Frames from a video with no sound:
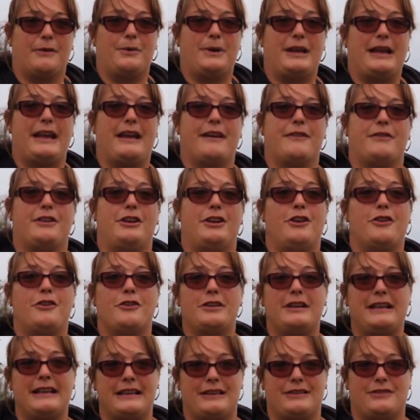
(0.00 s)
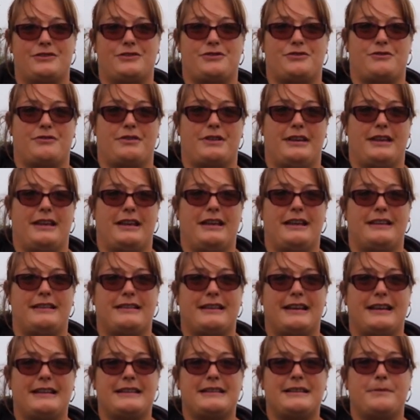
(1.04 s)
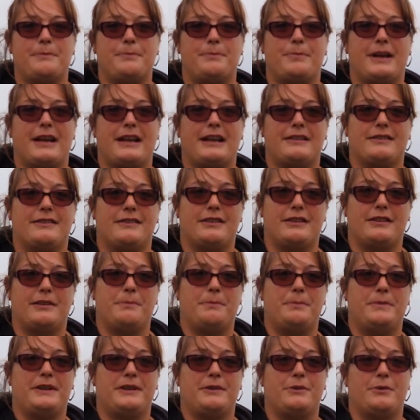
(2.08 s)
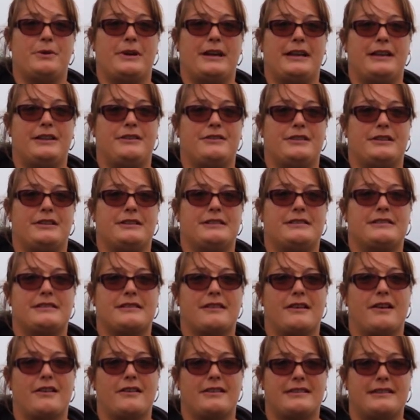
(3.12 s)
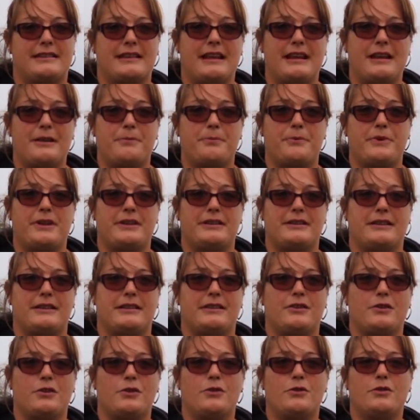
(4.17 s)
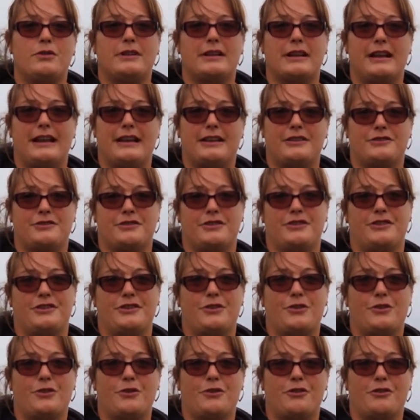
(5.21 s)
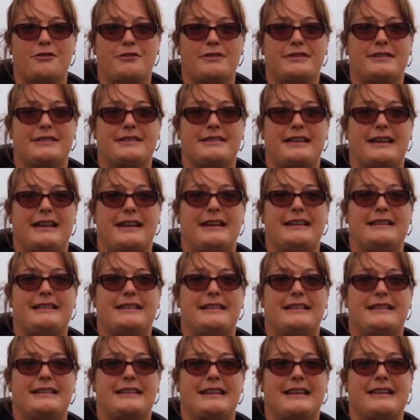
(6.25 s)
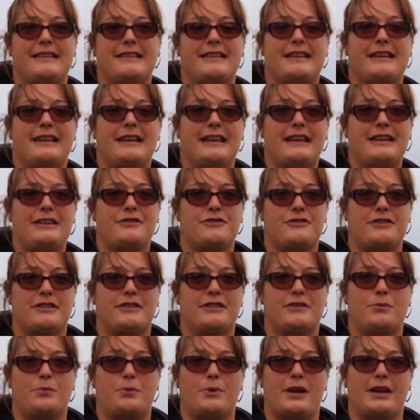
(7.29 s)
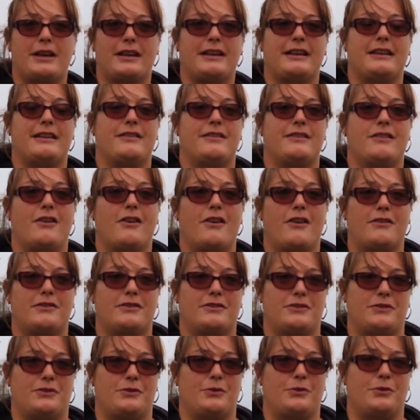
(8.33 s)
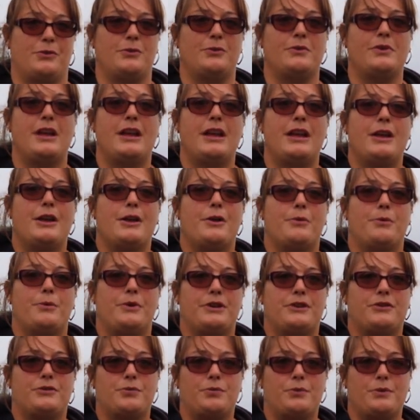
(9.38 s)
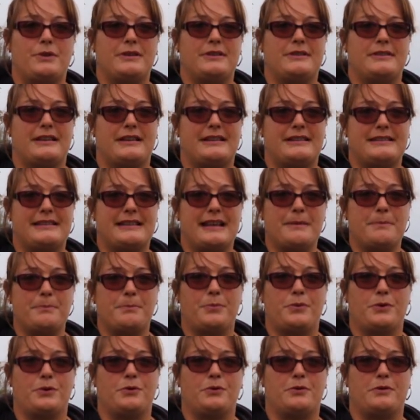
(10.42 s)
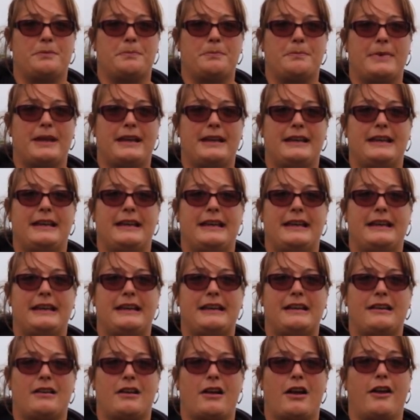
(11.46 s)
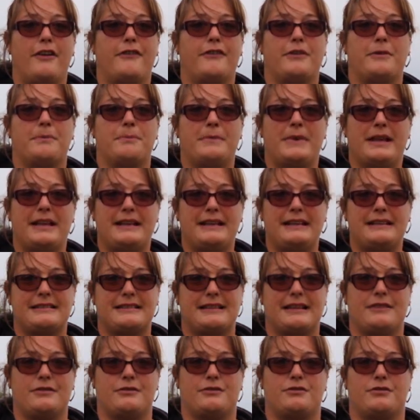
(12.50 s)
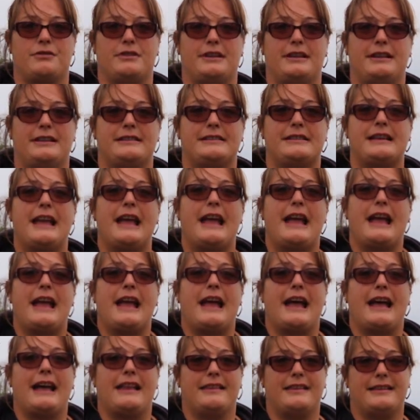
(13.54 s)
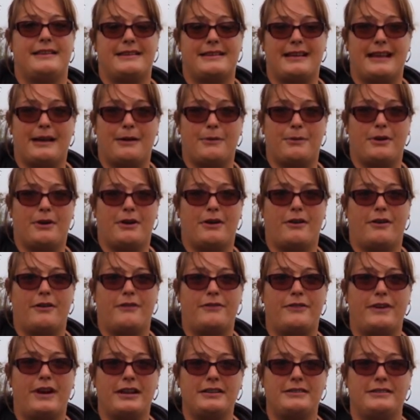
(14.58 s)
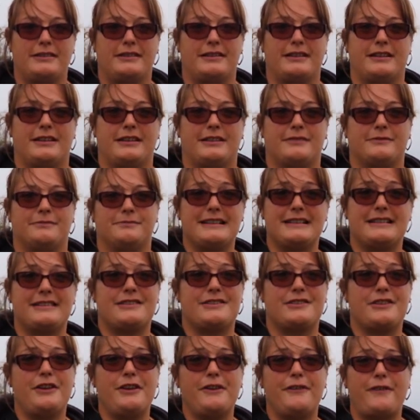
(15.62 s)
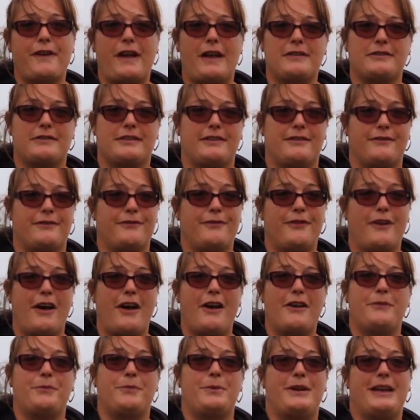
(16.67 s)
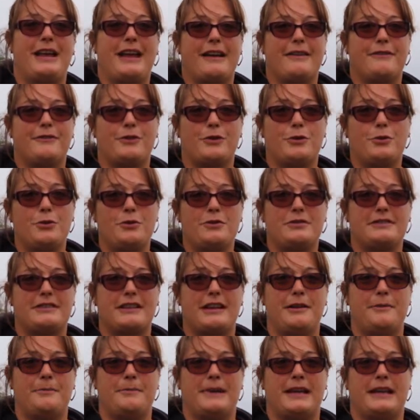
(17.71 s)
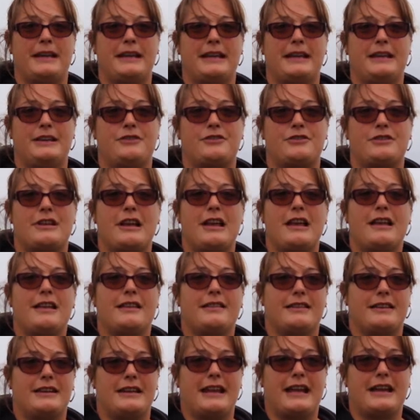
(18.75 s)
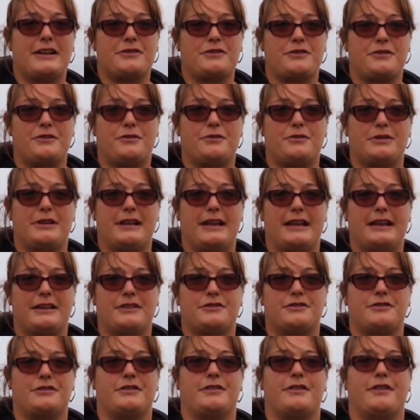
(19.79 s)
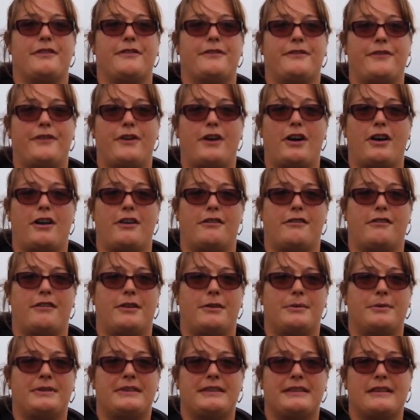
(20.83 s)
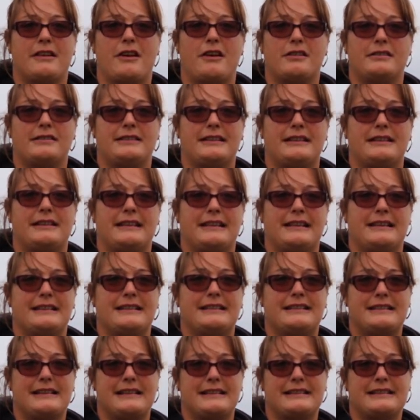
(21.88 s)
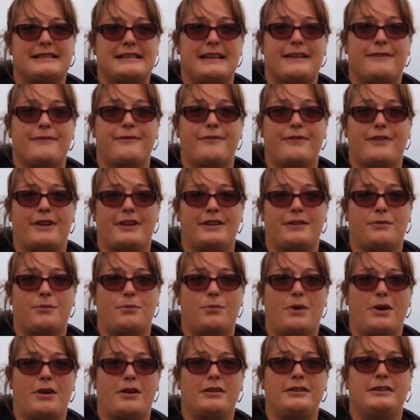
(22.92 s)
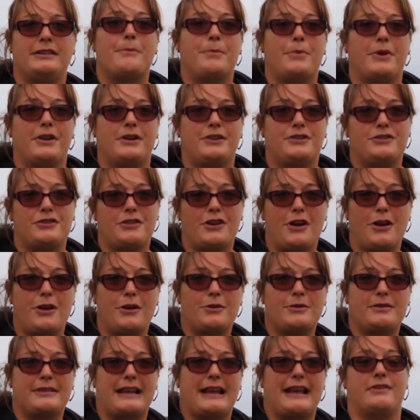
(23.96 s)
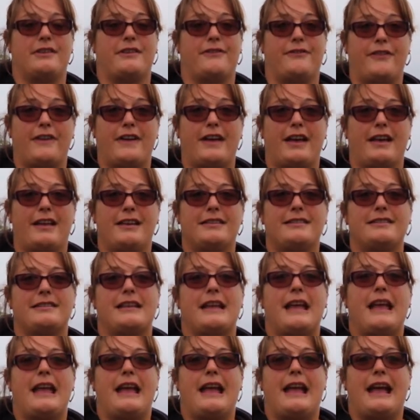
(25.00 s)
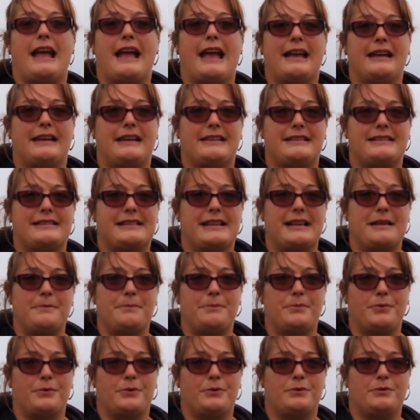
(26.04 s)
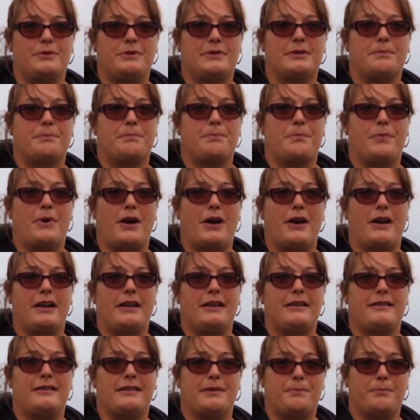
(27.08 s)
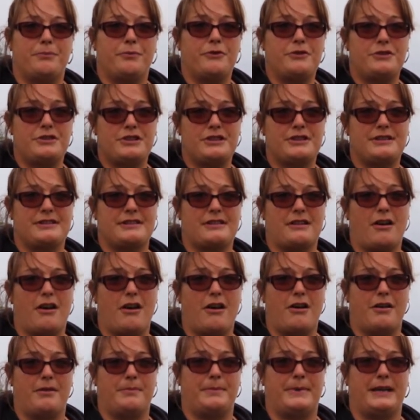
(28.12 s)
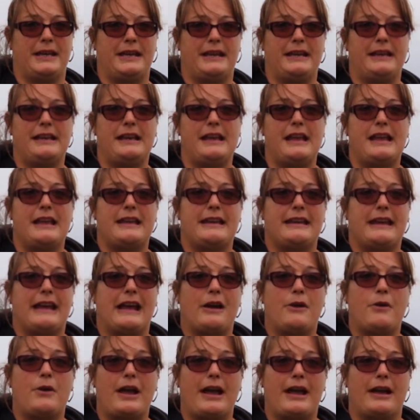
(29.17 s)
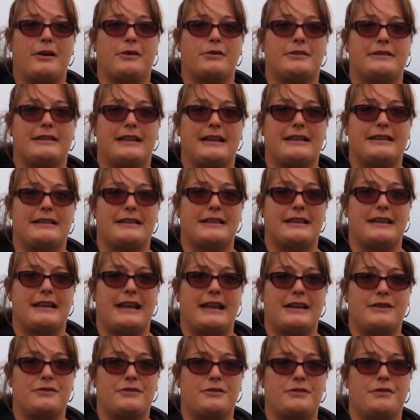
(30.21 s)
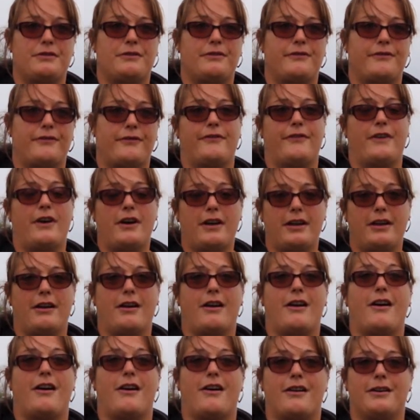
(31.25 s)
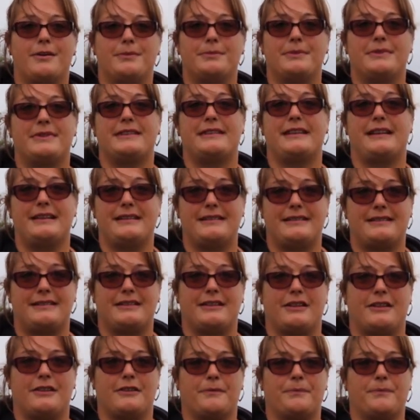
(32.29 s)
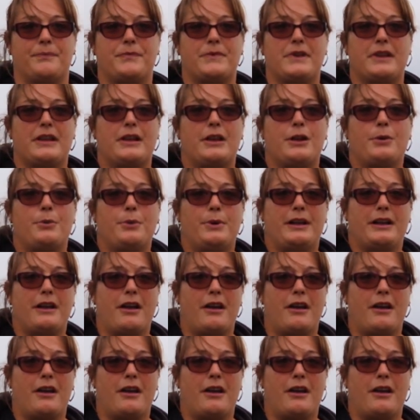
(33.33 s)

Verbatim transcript: We have a long history dating back to the Middle Ages. Our celebrated core collection orientated in the nation's working arsenal, which was assembled many over many centuries at the Tower of London. Since 2005 we have also managed the National Collection of Firearms started in 1631 by Charles I and assembled by the British Army now housed at the National Firearms Centre. We